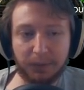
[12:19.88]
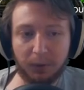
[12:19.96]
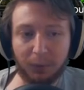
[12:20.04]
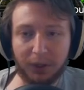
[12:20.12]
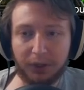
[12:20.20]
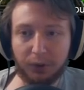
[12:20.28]

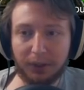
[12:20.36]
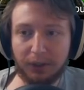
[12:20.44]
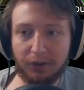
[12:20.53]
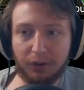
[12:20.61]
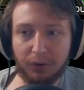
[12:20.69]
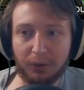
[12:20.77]
What you can
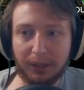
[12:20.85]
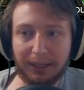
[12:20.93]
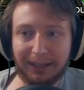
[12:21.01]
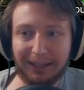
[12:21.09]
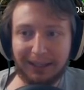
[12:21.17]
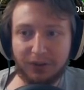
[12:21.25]
do
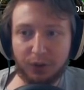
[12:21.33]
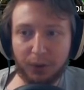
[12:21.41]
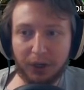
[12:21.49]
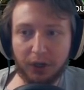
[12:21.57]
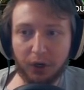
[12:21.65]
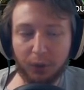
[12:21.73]
is you
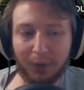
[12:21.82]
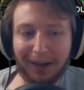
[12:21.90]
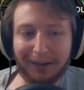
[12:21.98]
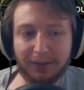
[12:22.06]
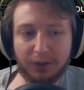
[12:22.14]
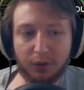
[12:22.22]
can
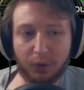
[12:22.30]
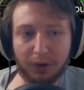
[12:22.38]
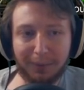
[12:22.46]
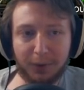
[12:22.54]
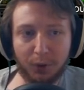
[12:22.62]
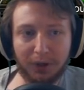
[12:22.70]
Horizon
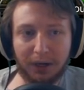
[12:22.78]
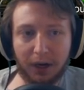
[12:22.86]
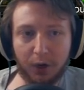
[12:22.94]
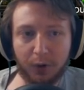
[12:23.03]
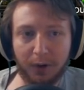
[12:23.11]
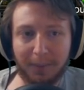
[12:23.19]
Orb your
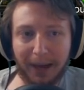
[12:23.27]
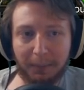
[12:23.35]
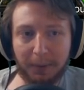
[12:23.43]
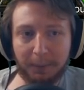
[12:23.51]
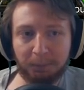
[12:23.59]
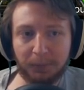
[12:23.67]
Conqueror
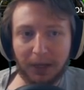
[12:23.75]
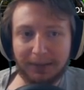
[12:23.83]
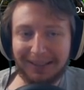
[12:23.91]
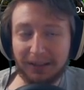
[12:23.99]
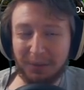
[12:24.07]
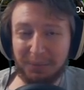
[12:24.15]
map
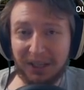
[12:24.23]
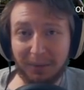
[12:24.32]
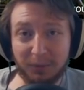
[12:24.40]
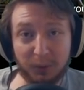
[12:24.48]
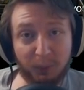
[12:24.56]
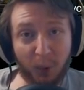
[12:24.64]
until it
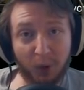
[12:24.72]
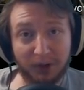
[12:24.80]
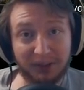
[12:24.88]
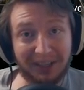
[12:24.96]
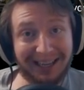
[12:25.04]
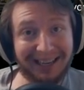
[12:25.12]
becomes
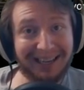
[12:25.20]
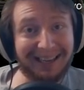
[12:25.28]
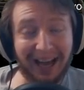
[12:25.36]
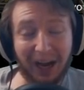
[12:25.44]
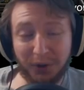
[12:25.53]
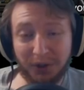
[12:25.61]
Port.
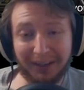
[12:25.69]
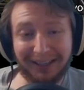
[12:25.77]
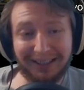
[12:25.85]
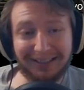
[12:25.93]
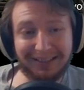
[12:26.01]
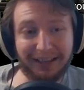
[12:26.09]
Now you're
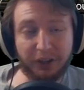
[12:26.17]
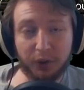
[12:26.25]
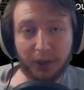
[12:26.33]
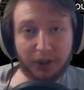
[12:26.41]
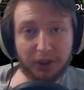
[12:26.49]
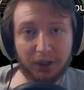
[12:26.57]
getting Saint
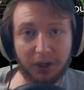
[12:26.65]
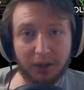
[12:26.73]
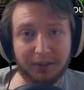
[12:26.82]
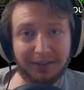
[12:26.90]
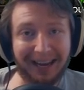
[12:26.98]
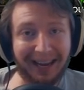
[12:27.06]
Treasure
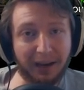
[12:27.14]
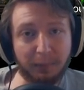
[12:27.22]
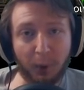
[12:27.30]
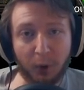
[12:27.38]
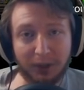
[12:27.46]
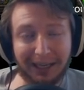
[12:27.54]
cards, and
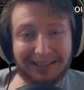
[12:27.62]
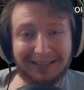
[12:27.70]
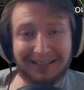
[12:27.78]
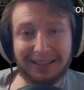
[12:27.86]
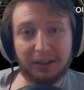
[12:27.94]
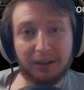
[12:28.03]
Port is
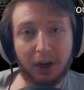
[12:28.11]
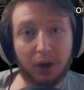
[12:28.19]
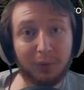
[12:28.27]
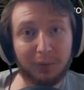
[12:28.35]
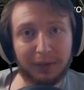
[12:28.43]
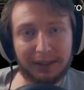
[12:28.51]
still
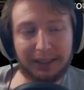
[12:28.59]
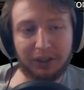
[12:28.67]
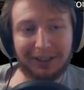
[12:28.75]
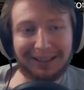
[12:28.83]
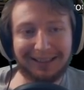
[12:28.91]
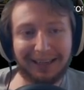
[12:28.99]
a really
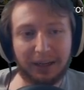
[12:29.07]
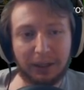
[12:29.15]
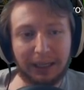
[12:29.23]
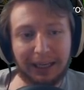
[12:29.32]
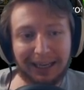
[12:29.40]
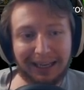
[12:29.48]
good layout.
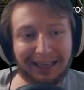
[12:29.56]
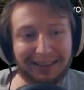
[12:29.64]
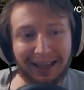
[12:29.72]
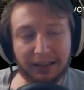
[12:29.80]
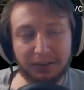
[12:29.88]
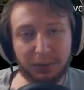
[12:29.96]

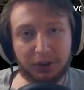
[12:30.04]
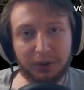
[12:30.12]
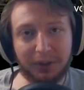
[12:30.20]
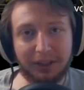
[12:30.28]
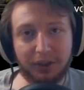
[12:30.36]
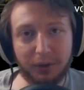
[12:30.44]
That's what you
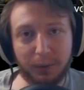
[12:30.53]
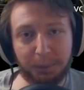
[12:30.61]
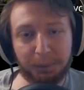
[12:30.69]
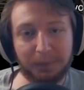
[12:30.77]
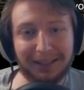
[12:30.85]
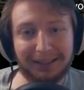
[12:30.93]
can do
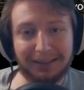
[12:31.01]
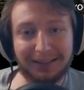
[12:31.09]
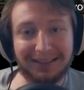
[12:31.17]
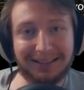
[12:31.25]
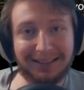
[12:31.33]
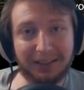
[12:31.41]
to
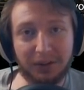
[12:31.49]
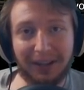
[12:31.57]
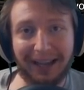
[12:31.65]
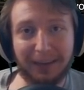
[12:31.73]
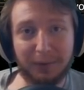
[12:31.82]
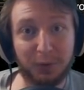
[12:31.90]
still
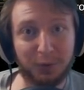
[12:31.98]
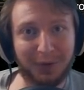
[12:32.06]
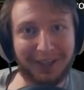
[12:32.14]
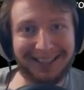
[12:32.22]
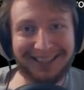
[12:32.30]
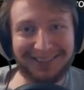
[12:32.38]
have
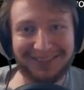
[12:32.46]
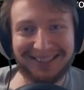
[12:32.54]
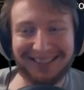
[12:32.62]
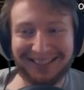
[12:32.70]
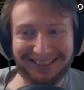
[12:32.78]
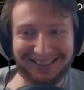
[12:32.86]
really, really
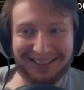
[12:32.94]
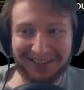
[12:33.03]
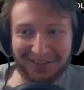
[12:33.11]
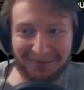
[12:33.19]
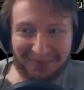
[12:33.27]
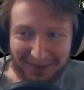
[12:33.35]
good
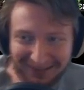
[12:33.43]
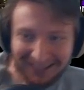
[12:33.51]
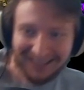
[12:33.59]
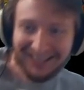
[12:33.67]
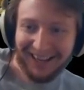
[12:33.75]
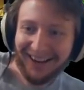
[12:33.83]
Conqueror maps.
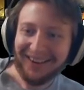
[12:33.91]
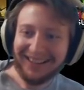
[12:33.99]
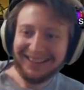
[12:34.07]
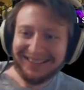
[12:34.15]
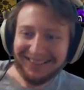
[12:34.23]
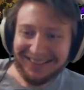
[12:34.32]
All right,
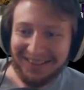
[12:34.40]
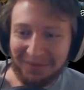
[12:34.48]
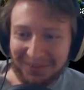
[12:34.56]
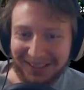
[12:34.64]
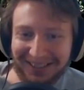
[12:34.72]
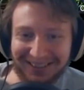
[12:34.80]
this is some
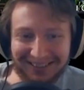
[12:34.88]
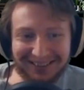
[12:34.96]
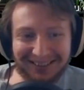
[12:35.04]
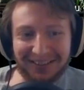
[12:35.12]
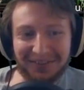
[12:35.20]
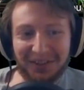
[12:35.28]
real good
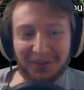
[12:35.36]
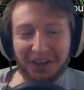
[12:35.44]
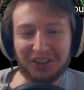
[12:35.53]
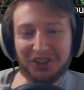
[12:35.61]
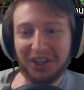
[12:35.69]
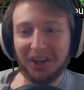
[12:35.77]
stuff, dude.
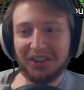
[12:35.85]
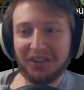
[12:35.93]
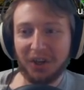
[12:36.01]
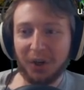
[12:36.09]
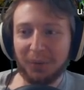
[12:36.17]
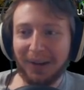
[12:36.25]
Just
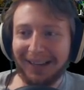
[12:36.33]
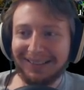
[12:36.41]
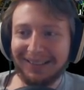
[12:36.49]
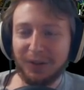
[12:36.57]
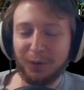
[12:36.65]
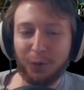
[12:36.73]

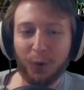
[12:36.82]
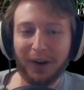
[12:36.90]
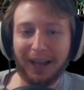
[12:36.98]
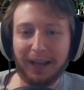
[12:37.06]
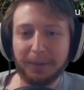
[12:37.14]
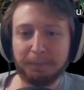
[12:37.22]
Horizon
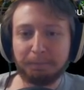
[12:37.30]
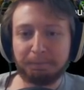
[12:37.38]
Forehead.